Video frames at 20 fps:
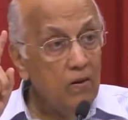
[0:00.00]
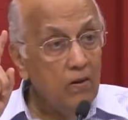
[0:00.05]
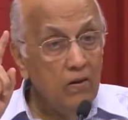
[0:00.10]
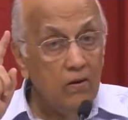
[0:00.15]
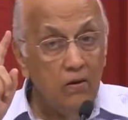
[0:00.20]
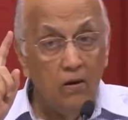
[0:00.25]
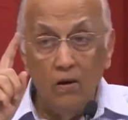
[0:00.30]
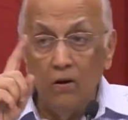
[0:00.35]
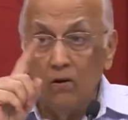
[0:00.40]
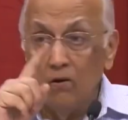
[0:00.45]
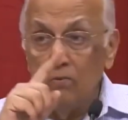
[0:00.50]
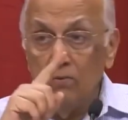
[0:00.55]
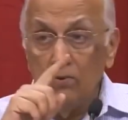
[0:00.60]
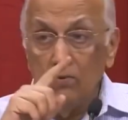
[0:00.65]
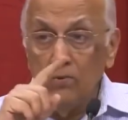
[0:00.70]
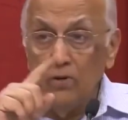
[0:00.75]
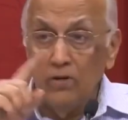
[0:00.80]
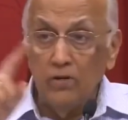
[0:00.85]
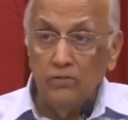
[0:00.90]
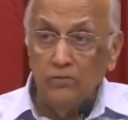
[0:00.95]
All over the
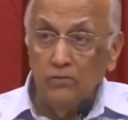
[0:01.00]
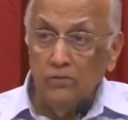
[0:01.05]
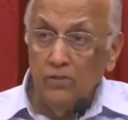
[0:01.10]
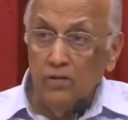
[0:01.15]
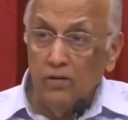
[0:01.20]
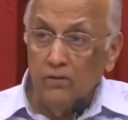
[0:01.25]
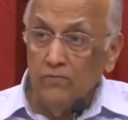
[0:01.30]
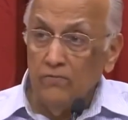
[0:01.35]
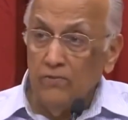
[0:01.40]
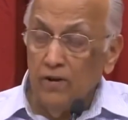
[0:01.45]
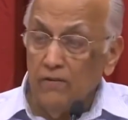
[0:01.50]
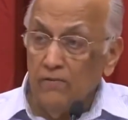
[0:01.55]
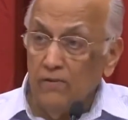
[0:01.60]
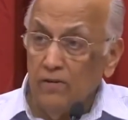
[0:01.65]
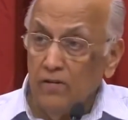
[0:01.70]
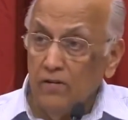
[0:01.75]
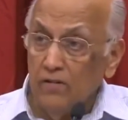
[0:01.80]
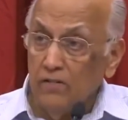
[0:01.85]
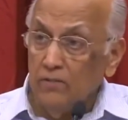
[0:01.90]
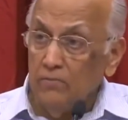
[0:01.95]
world, 3,500
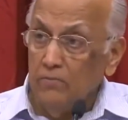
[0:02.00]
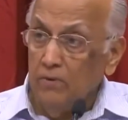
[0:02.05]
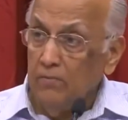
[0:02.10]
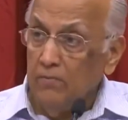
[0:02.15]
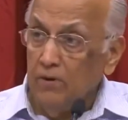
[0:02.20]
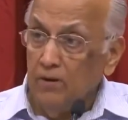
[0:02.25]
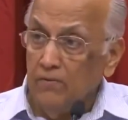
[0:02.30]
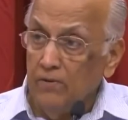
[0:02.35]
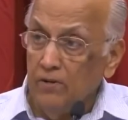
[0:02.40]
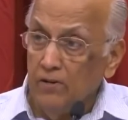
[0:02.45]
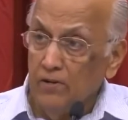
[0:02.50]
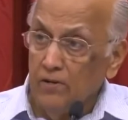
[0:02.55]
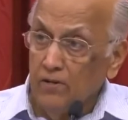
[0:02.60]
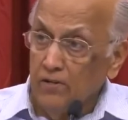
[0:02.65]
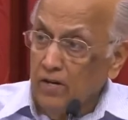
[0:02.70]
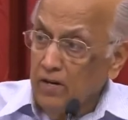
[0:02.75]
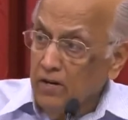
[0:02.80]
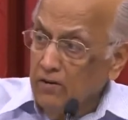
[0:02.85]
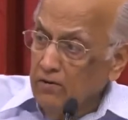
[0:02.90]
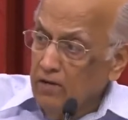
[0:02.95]
years, people have heard
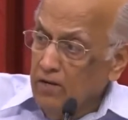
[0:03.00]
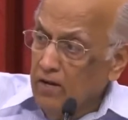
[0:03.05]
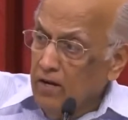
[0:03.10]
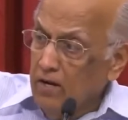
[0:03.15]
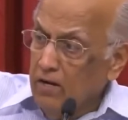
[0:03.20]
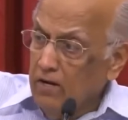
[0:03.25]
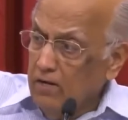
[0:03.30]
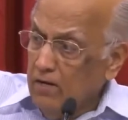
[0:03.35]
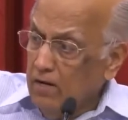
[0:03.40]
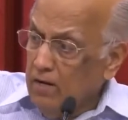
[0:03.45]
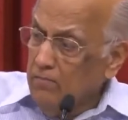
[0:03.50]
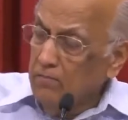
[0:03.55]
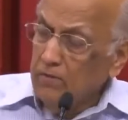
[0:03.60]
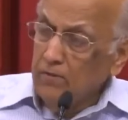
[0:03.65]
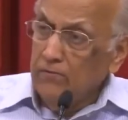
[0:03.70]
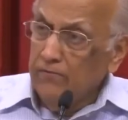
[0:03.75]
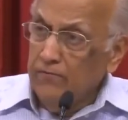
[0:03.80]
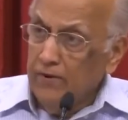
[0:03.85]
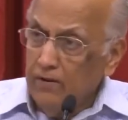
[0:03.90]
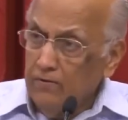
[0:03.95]
that our God humbled
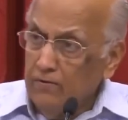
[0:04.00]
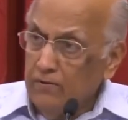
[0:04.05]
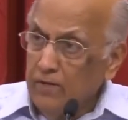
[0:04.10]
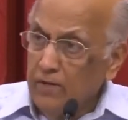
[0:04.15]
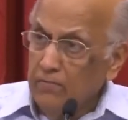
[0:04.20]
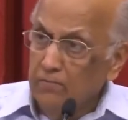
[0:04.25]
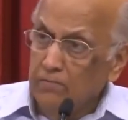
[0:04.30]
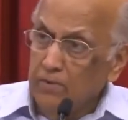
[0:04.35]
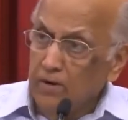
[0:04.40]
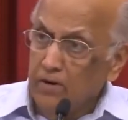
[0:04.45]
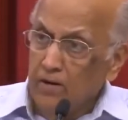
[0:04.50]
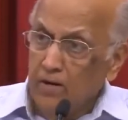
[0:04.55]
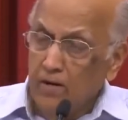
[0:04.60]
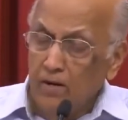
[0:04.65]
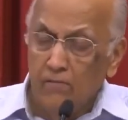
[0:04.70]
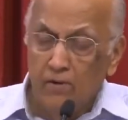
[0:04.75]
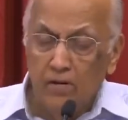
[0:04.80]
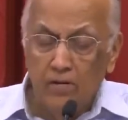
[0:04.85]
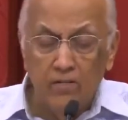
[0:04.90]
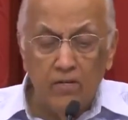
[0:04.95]
Pharaoh and buried
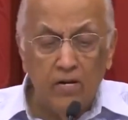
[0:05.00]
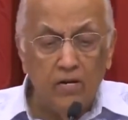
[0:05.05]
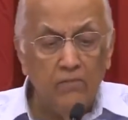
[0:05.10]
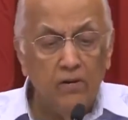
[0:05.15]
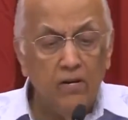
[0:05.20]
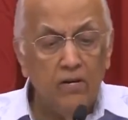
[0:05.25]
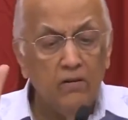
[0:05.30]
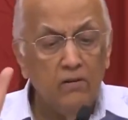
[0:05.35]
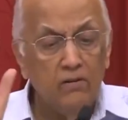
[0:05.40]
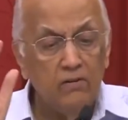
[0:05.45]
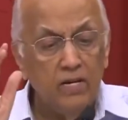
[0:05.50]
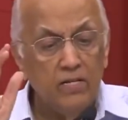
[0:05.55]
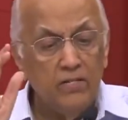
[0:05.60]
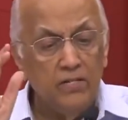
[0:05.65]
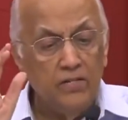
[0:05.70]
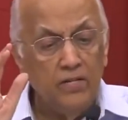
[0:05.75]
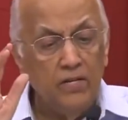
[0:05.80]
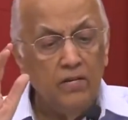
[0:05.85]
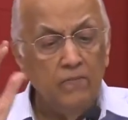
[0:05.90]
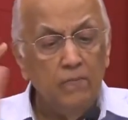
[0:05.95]
him and his army under the Red
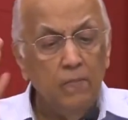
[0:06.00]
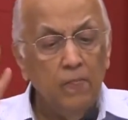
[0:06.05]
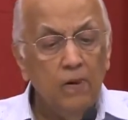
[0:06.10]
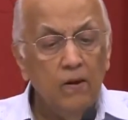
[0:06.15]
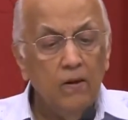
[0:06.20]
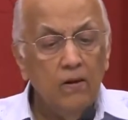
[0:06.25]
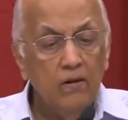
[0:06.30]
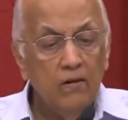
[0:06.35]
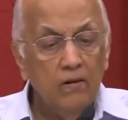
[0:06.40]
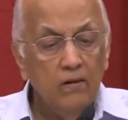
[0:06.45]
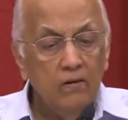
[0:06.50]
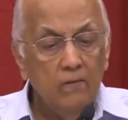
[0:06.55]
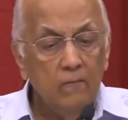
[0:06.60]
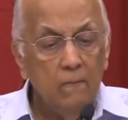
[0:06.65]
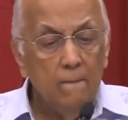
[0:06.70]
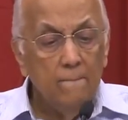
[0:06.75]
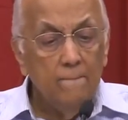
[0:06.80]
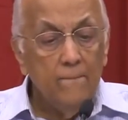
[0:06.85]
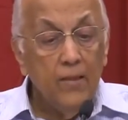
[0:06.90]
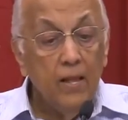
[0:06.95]
Sea.
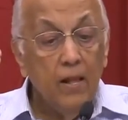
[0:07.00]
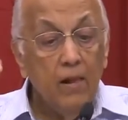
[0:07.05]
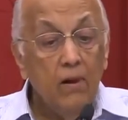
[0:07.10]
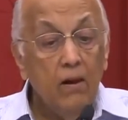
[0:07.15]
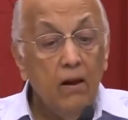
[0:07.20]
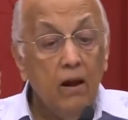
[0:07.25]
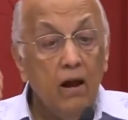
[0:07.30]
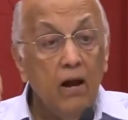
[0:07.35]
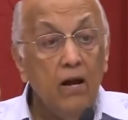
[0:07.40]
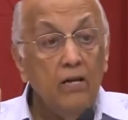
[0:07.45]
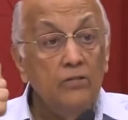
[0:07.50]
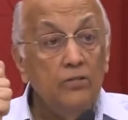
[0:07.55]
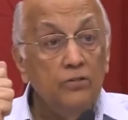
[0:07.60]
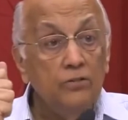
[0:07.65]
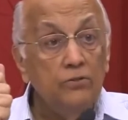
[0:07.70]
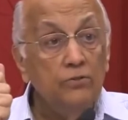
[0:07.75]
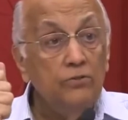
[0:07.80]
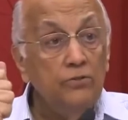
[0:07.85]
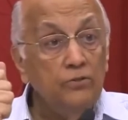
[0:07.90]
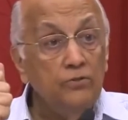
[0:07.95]
I
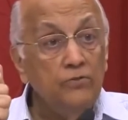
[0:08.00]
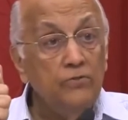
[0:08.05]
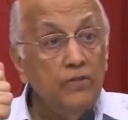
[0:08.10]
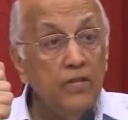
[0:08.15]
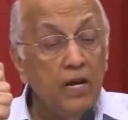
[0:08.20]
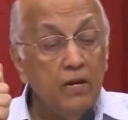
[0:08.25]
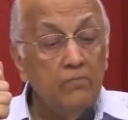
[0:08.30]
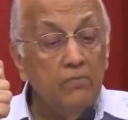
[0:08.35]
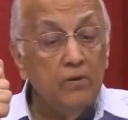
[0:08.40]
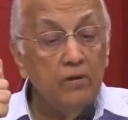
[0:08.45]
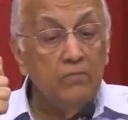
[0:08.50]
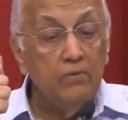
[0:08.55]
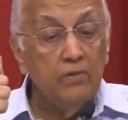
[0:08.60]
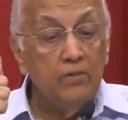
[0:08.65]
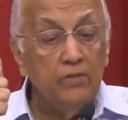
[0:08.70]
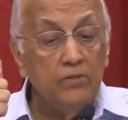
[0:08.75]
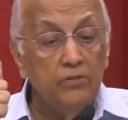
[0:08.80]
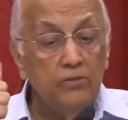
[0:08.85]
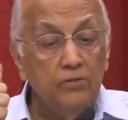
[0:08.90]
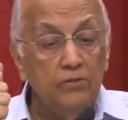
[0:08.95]
chose you for that
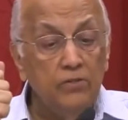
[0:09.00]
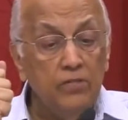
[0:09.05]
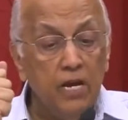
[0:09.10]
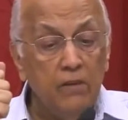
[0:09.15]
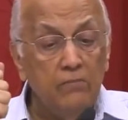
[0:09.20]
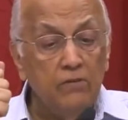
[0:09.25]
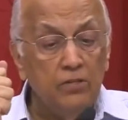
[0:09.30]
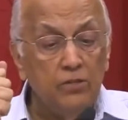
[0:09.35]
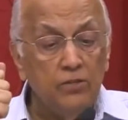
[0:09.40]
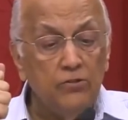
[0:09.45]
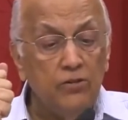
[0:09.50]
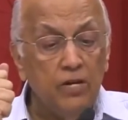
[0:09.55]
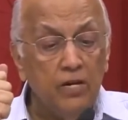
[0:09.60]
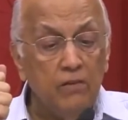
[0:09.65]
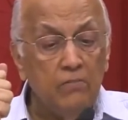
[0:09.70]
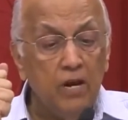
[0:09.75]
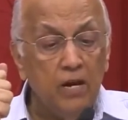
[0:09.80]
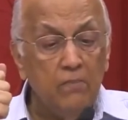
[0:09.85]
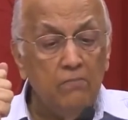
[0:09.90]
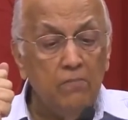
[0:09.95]
purpose, to demonstrate
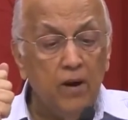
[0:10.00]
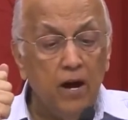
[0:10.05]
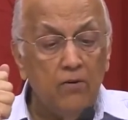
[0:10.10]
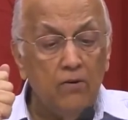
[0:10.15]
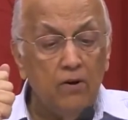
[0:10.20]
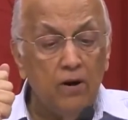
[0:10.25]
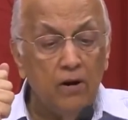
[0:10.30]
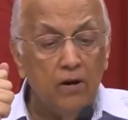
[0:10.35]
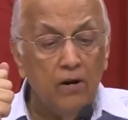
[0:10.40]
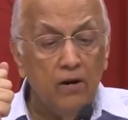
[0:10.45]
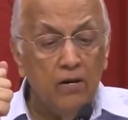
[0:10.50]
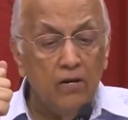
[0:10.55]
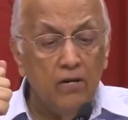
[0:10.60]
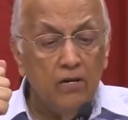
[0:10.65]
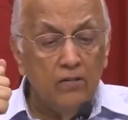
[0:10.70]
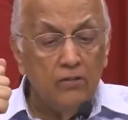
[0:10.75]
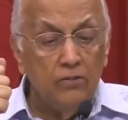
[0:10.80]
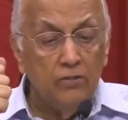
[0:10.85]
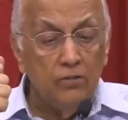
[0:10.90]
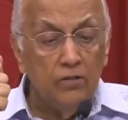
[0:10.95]
my power
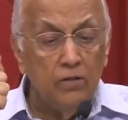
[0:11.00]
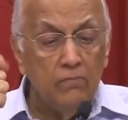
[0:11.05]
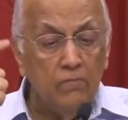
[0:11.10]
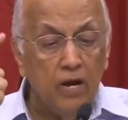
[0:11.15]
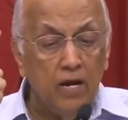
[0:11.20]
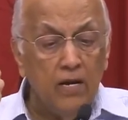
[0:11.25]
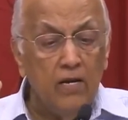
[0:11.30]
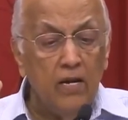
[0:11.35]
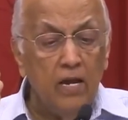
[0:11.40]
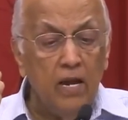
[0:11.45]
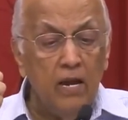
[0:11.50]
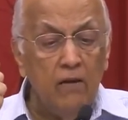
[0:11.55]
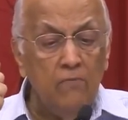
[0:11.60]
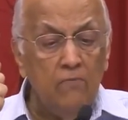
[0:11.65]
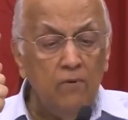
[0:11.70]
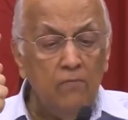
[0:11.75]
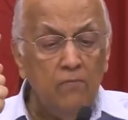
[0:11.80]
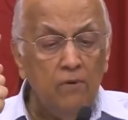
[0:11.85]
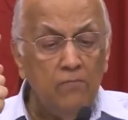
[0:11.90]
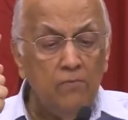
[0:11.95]
so that my name
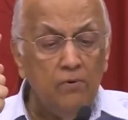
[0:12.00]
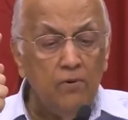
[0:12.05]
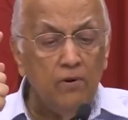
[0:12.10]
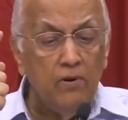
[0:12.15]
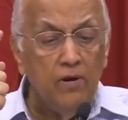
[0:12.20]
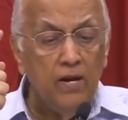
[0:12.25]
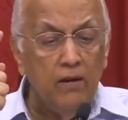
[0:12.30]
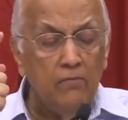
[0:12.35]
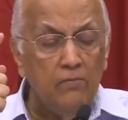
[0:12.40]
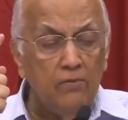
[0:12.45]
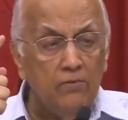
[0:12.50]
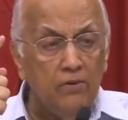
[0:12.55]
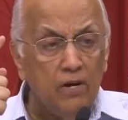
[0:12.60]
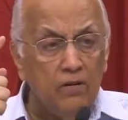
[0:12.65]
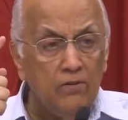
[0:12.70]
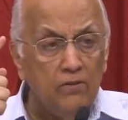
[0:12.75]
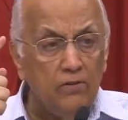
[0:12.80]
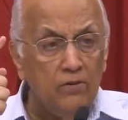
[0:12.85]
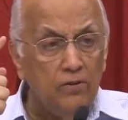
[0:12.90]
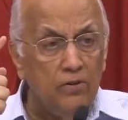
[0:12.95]
will be proclaimed throughout
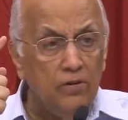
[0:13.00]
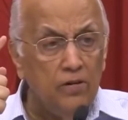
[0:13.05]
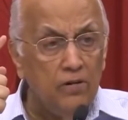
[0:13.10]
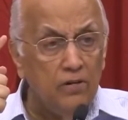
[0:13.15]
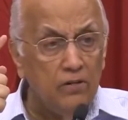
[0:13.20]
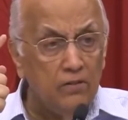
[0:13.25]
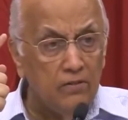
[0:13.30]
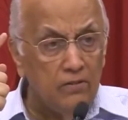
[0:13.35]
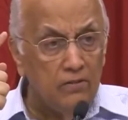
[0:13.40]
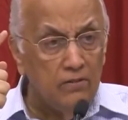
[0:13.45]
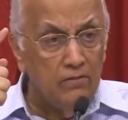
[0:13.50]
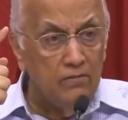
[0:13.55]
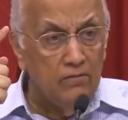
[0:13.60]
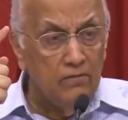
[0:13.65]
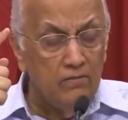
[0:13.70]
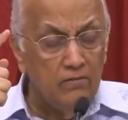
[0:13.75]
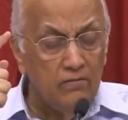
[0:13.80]
the whole earth.